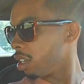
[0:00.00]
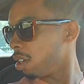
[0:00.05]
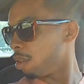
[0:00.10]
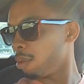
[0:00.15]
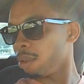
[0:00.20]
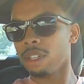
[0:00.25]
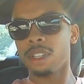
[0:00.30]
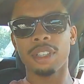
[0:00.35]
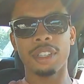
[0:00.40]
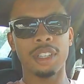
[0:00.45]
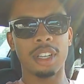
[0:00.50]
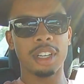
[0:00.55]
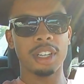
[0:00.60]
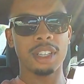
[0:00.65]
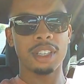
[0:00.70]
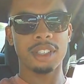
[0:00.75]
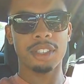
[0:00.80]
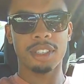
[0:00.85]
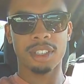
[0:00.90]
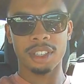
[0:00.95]
It really
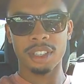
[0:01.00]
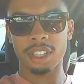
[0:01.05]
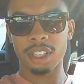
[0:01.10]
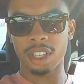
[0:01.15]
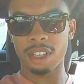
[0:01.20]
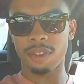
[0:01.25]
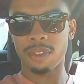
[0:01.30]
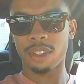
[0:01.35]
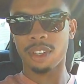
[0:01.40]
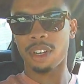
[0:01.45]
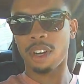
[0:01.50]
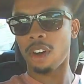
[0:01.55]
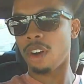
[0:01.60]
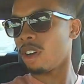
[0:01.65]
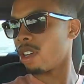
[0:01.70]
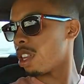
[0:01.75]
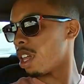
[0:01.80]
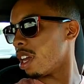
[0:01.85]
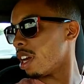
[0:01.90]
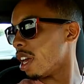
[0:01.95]
does give the
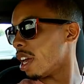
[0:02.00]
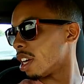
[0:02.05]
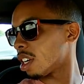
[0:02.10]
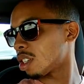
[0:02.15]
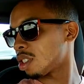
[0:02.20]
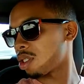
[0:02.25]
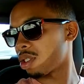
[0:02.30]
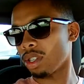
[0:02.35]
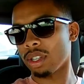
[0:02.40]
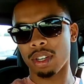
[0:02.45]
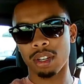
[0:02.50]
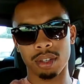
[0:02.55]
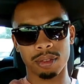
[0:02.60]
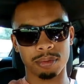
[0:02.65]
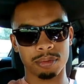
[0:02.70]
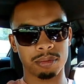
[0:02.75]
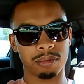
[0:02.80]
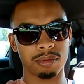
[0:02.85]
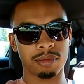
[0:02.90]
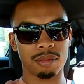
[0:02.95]
car that extra
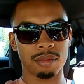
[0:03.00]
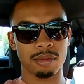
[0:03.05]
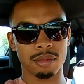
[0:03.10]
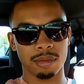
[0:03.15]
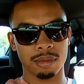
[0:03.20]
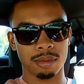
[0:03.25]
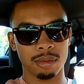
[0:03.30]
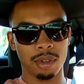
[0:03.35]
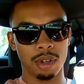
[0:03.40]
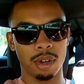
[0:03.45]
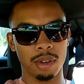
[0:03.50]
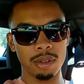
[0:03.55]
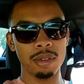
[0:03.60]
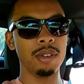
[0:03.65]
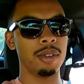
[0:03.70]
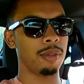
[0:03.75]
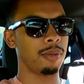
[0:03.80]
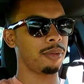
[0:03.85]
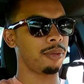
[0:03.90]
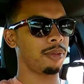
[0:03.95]

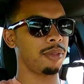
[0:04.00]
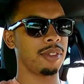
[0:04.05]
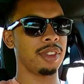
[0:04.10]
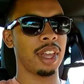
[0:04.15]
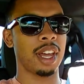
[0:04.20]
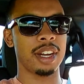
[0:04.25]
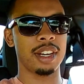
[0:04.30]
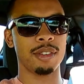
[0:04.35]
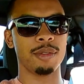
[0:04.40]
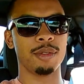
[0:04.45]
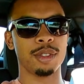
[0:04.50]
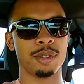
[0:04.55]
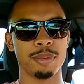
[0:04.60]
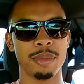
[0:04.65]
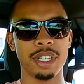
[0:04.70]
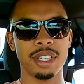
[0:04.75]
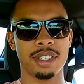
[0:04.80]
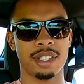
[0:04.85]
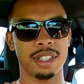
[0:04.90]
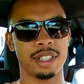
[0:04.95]
oomph that it was
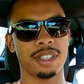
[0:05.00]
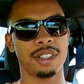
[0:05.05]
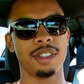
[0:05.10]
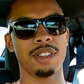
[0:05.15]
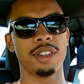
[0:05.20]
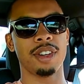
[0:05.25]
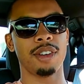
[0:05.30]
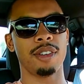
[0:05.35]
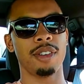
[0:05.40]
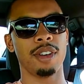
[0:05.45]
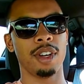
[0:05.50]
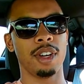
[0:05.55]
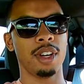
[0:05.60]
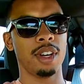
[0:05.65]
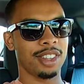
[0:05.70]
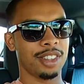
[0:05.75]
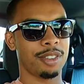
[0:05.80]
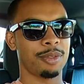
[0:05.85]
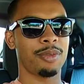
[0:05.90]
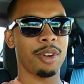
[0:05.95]
missing, you know.
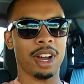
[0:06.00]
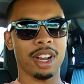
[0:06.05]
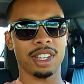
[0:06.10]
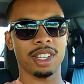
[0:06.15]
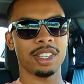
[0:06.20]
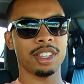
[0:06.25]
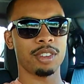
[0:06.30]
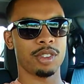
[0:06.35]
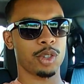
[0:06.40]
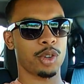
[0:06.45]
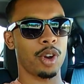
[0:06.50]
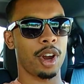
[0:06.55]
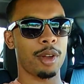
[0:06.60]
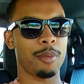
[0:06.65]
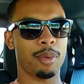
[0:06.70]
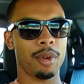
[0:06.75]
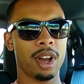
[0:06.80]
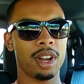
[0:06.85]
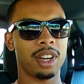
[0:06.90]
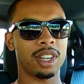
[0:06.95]
Finally, there's a great
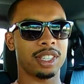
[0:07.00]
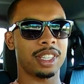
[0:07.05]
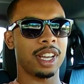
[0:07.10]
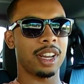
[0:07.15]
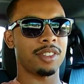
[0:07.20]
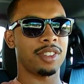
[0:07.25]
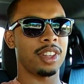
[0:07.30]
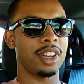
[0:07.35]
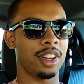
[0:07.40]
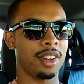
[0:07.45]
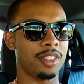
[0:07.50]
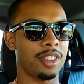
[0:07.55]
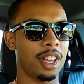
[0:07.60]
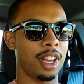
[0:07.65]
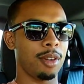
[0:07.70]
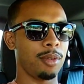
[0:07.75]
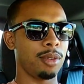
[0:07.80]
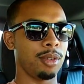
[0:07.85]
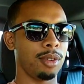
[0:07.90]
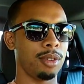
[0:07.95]
product out there
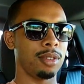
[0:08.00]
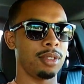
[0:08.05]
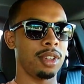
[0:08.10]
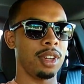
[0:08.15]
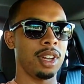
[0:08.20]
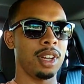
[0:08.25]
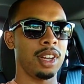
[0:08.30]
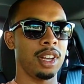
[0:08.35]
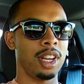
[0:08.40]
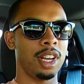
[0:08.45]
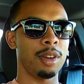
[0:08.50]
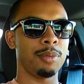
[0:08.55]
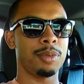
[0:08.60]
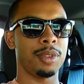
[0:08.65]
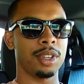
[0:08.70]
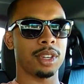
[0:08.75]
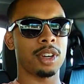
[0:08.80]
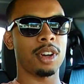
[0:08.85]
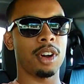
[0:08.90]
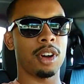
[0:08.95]
that will help
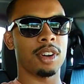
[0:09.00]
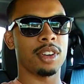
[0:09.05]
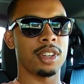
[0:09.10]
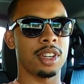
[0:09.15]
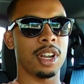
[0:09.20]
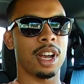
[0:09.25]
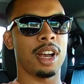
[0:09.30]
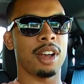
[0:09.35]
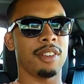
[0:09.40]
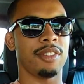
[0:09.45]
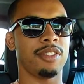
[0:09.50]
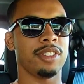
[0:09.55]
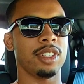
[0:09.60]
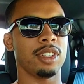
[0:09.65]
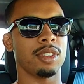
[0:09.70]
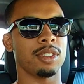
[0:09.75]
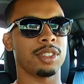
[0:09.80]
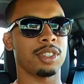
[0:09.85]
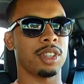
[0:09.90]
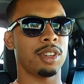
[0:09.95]
the car not
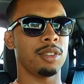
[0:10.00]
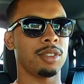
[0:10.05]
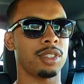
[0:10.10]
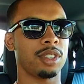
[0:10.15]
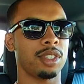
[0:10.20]
feel so